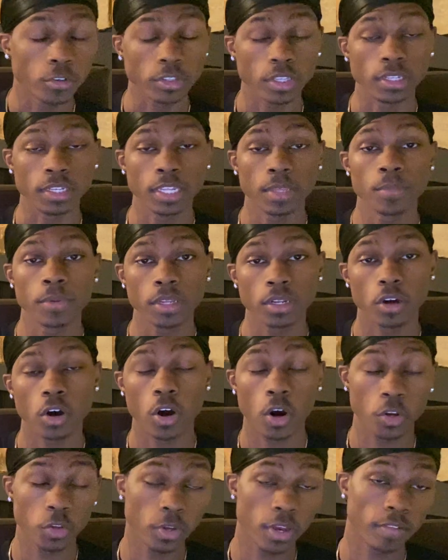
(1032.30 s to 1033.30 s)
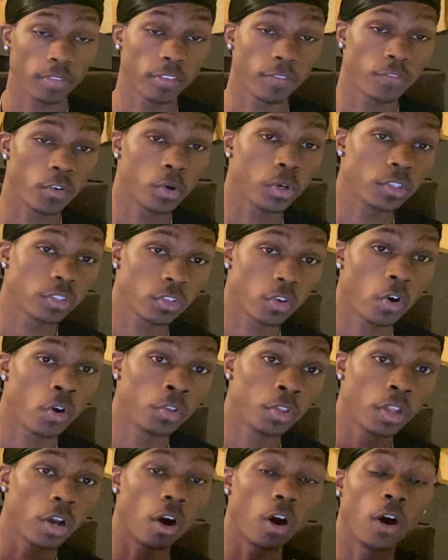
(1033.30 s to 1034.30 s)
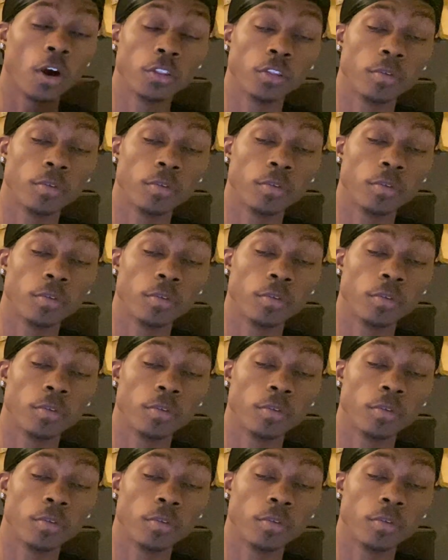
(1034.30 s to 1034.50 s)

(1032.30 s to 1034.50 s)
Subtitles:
the limit, all you have to focus on are the